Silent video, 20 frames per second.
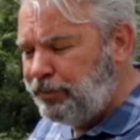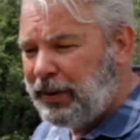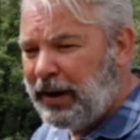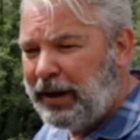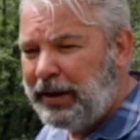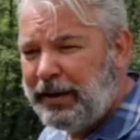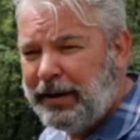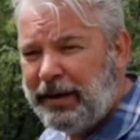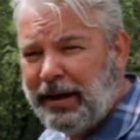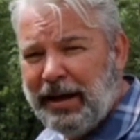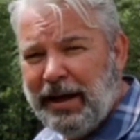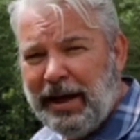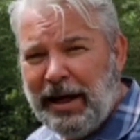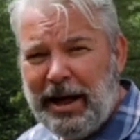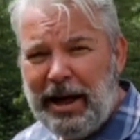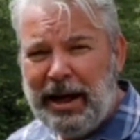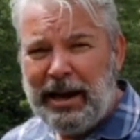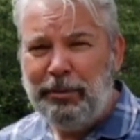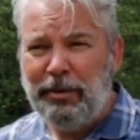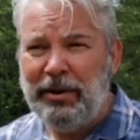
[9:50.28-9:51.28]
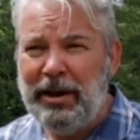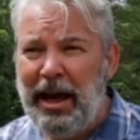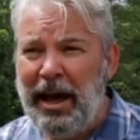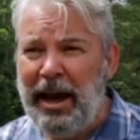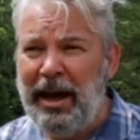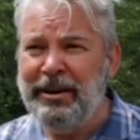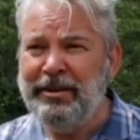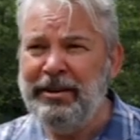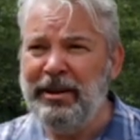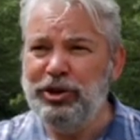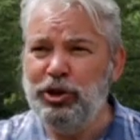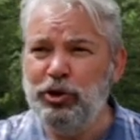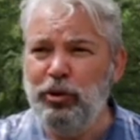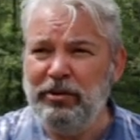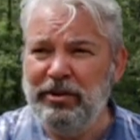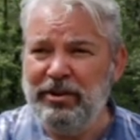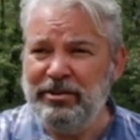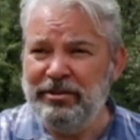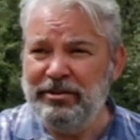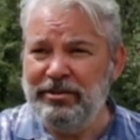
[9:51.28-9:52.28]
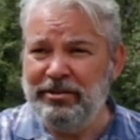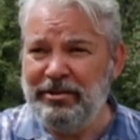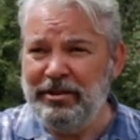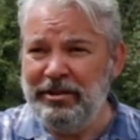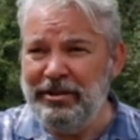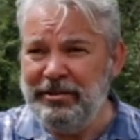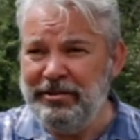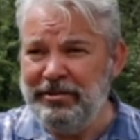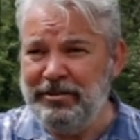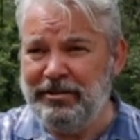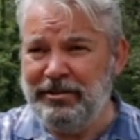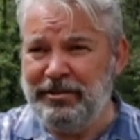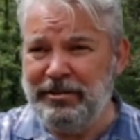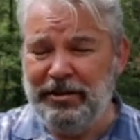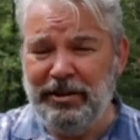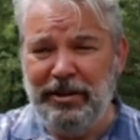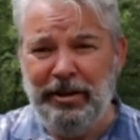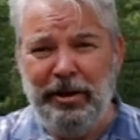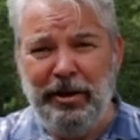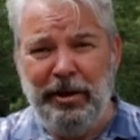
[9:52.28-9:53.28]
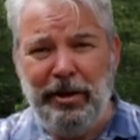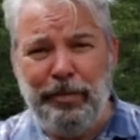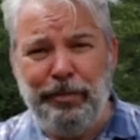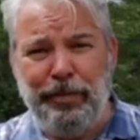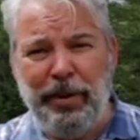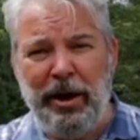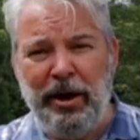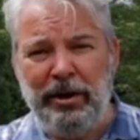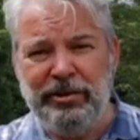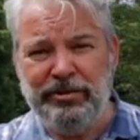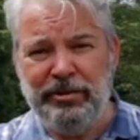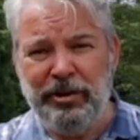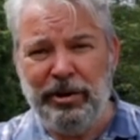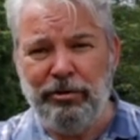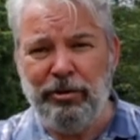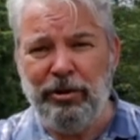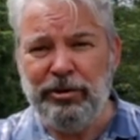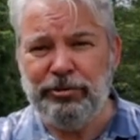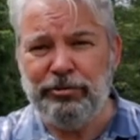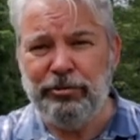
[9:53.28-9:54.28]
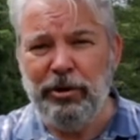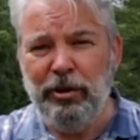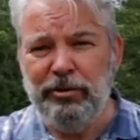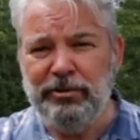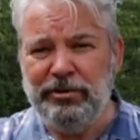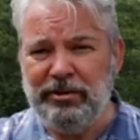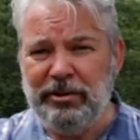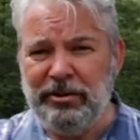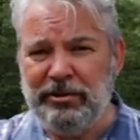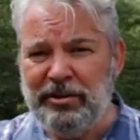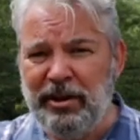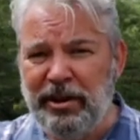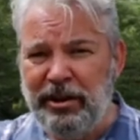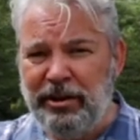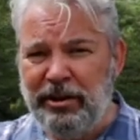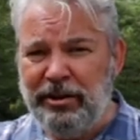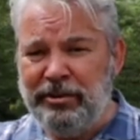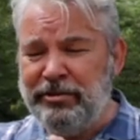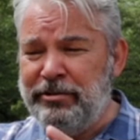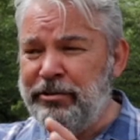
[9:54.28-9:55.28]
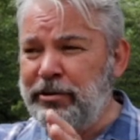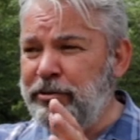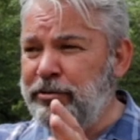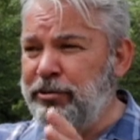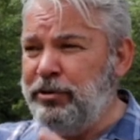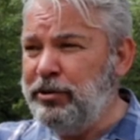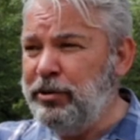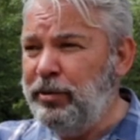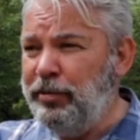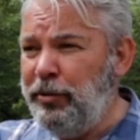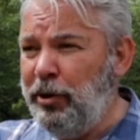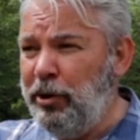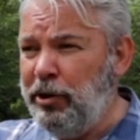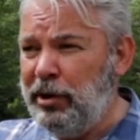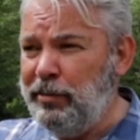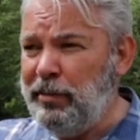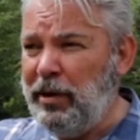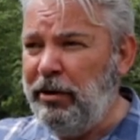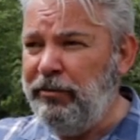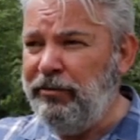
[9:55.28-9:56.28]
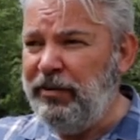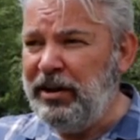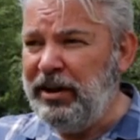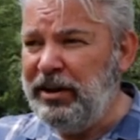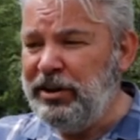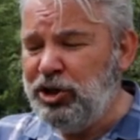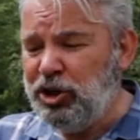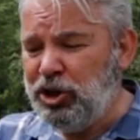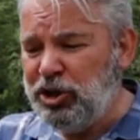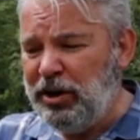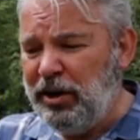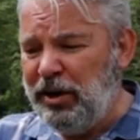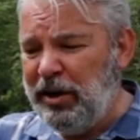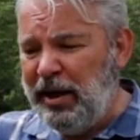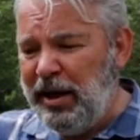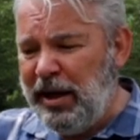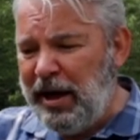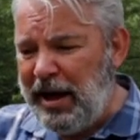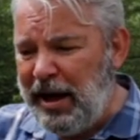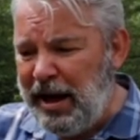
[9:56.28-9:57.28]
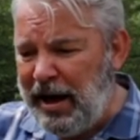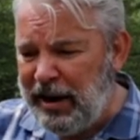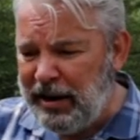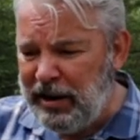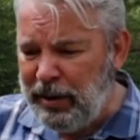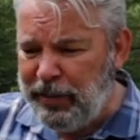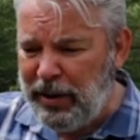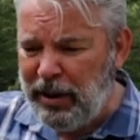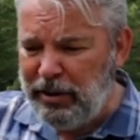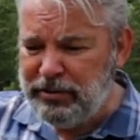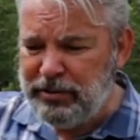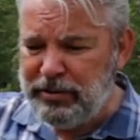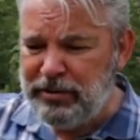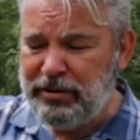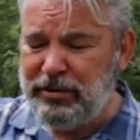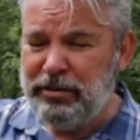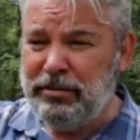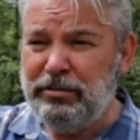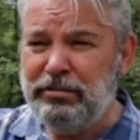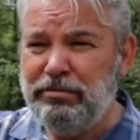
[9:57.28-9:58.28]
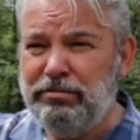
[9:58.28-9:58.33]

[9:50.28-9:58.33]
bank, and I'm going to head a short distance east past the crossroads that takes you to Merthyr Mawr village, and about